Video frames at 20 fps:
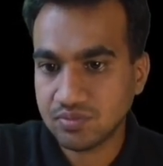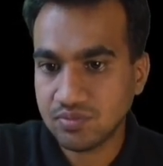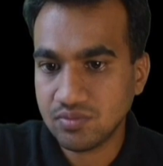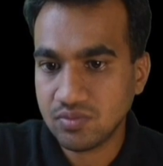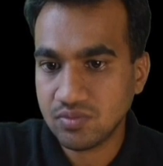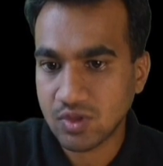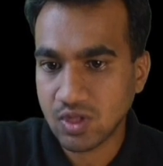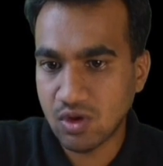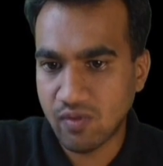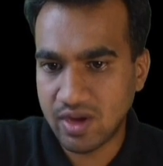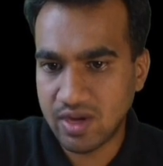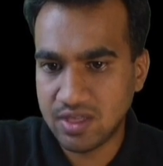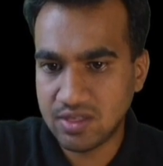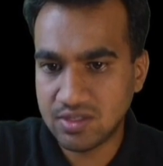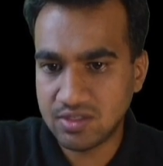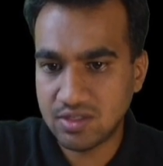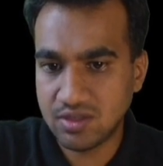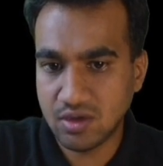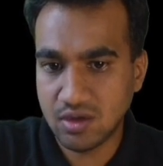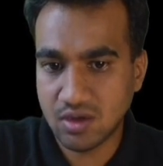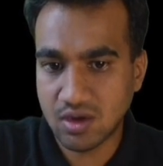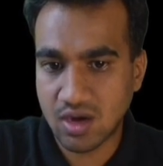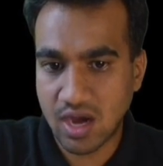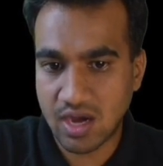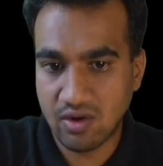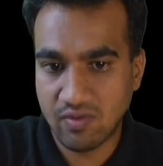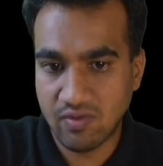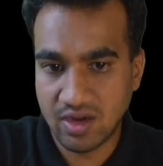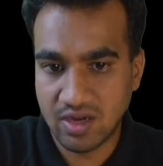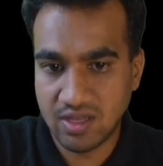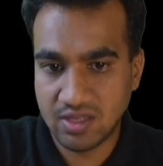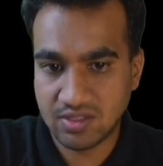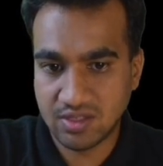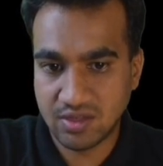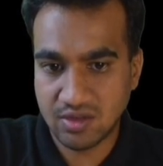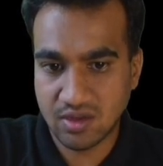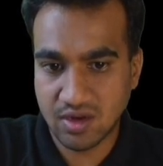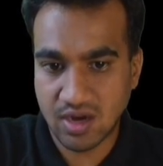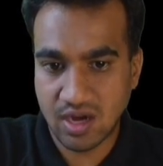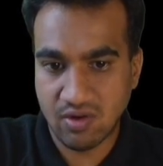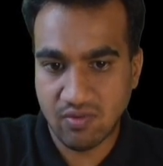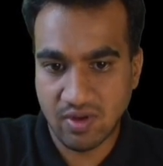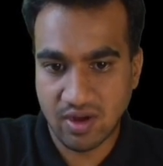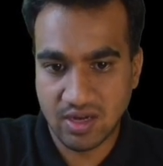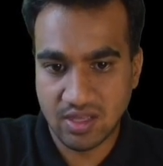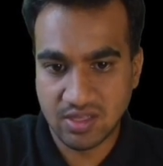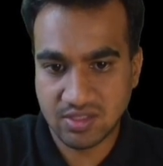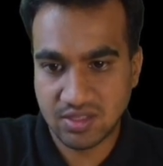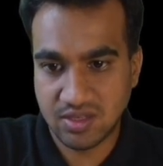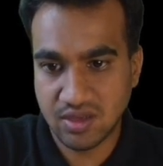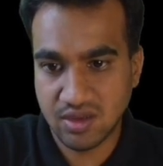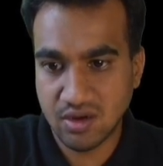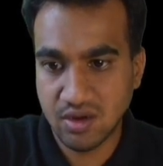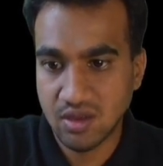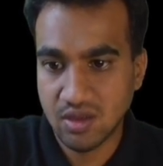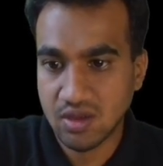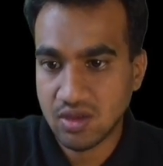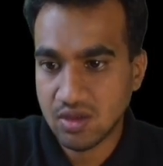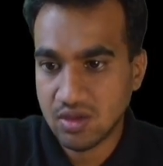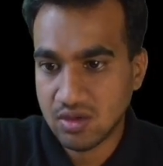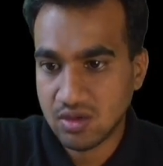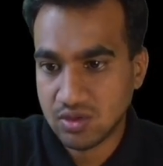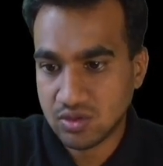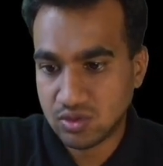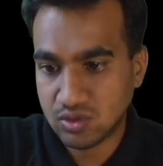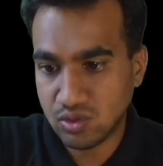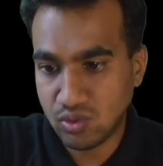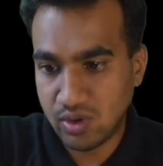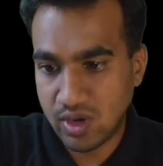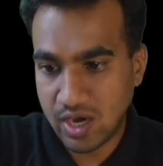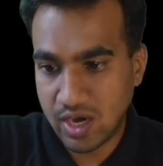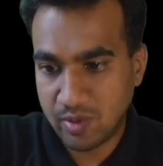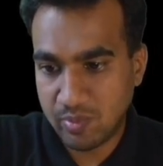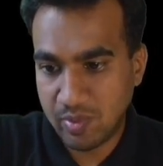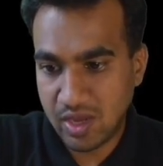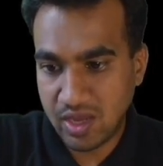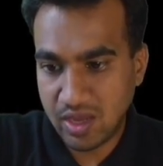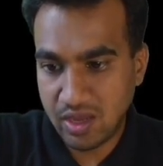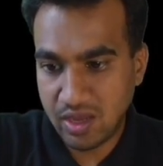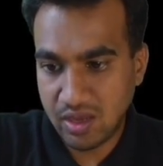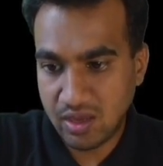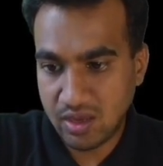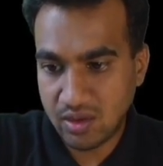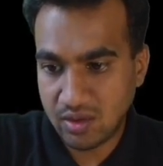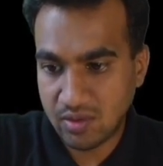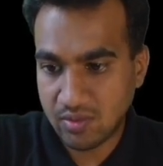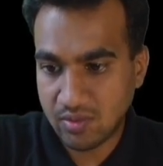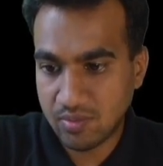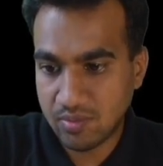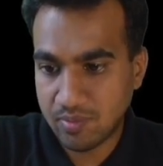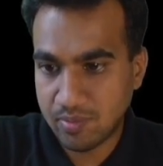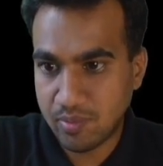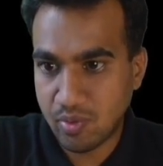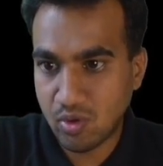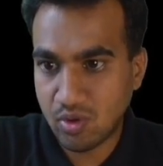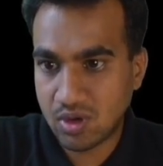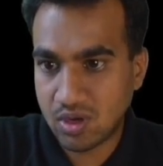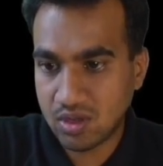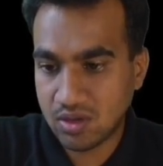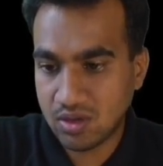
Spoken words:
one is here and one is here and one is here. So let me put